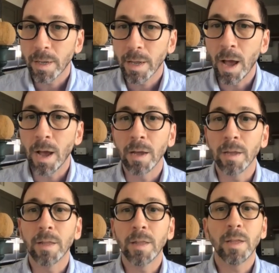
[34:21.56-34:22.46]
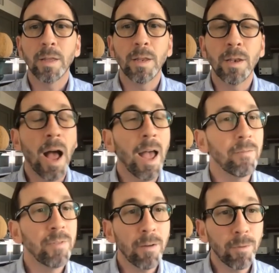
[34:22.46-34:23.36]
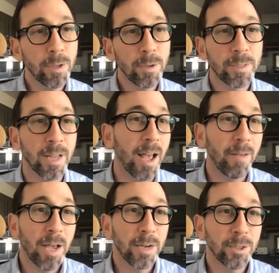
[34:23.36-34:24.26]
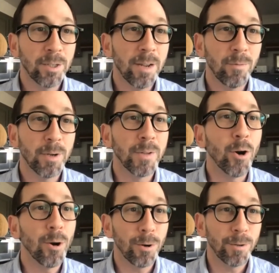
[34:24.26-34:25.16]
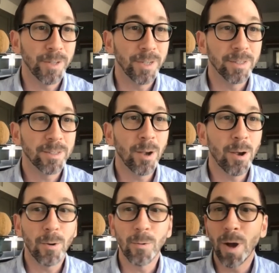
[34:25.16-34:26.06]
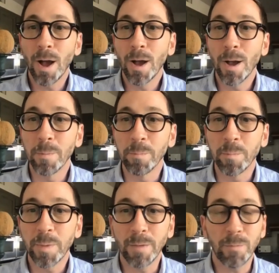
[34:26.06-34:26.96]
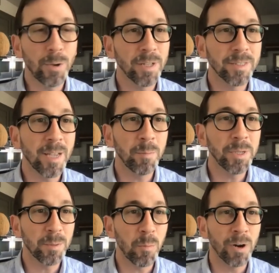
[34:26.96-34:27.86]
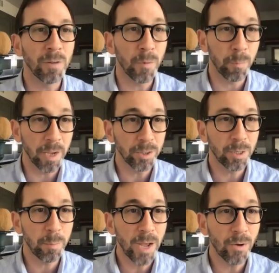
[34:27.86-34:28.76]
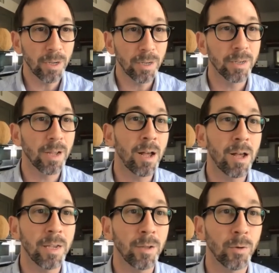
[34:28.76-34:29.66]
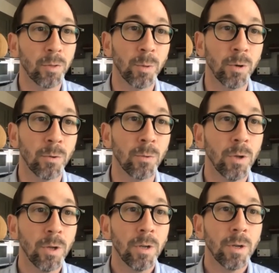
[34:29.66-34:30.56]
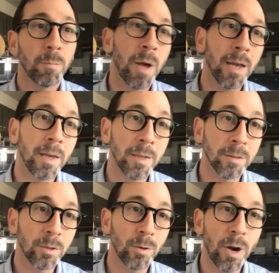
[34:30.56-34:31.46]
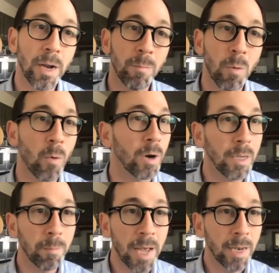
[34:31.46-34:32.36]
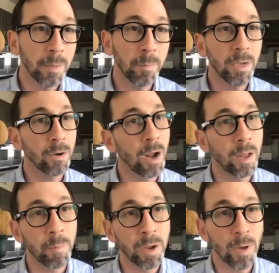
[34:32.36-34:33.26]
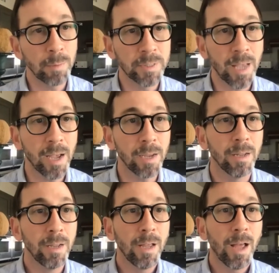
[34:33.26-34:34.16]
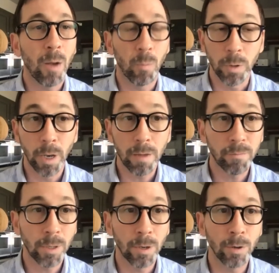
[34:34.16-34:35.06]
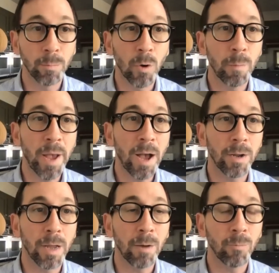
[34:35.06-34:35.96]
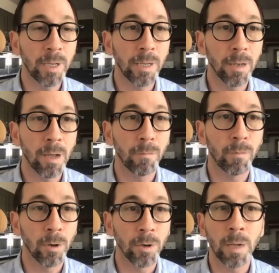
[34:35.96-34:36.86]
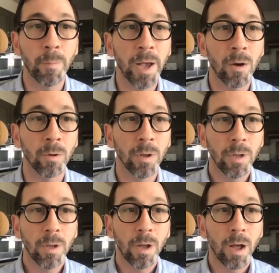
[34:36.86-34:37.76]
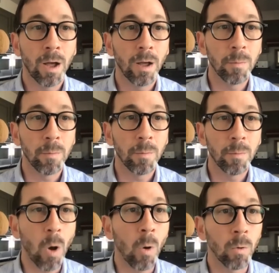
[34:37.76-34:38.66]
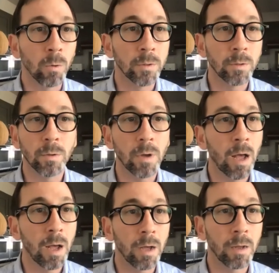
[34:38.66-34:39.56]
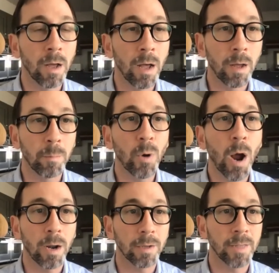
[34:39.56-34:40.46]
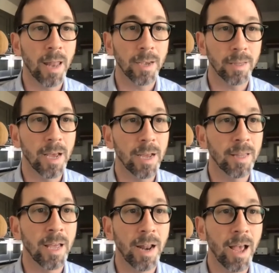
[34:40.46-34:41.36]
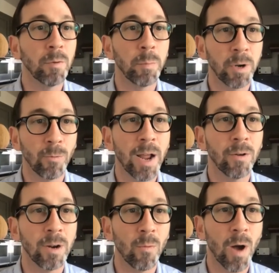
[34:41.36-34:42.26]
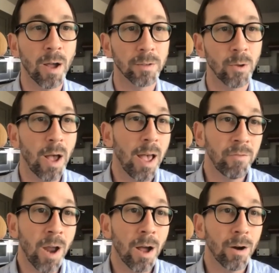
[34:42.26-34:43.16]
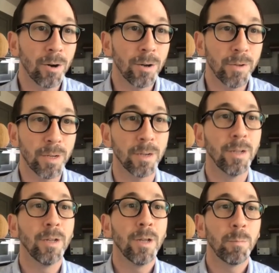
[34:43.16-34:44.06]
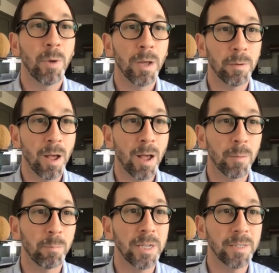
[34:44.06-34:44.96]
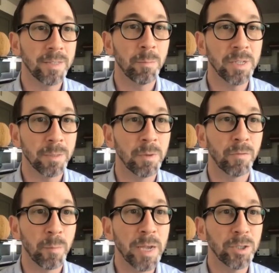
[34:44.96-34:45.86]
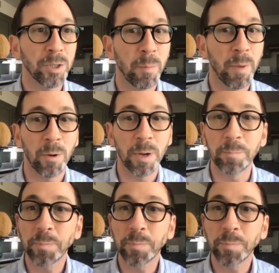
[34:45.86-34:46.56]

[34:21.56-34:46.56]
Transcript: Uh, I have never used it. I've actually never even heard of it. So um, if you can send me some more information about it, uh, either through my Instagram or emailing me or on my website, I would love to learn more about it. I really love learning about um, old uh, uh, products like that that haven't been around in a while. So I have not heard of it but uh, please send me some information about it.